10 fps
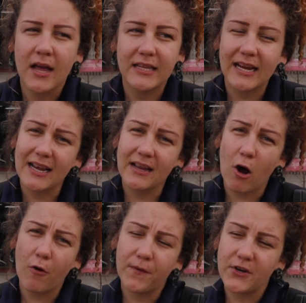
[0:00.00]
They're gonna
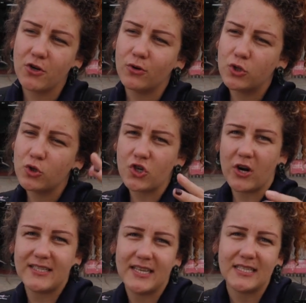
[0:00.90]
offer you two
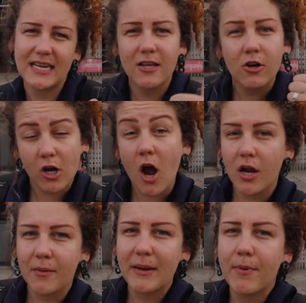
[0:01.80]
choices, either
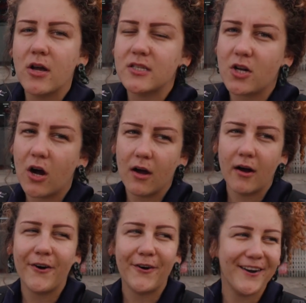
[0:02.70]
economy bus
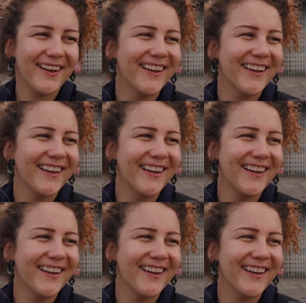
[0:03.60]
or